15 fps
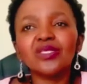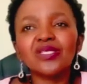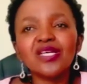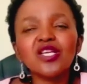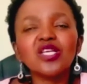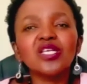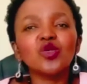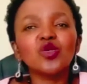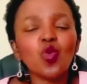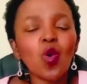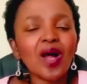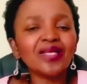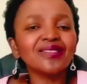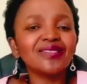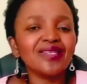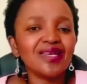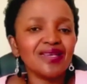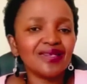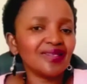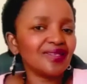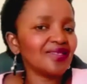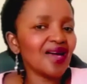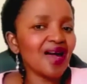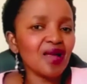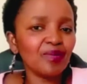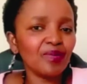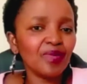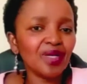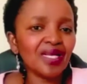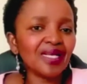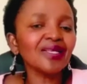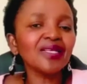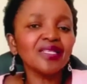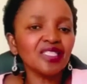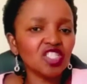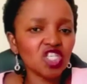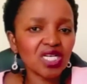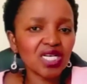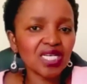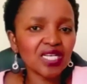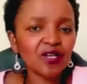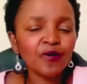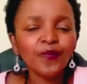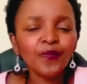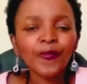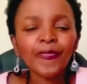take it one day at a time, like literally.